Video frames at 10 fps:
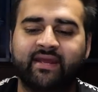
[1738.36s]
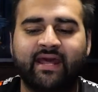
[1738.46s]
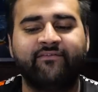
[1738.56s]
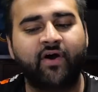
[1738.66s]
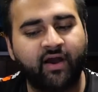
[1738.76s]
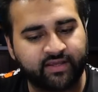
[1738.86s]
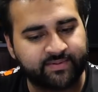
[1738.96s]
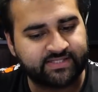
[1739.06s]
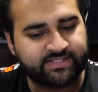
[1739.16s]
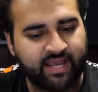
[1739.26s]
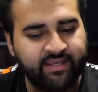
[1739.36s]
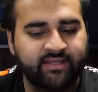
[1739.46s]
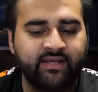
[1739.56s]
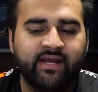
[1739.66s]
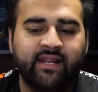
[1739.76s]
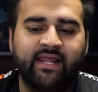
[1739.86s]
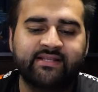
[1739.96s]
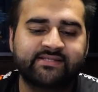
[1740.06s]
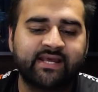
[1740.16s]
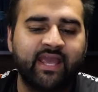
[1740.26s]
Now for argument's sake,
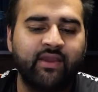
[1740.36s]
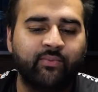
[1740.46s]
let's say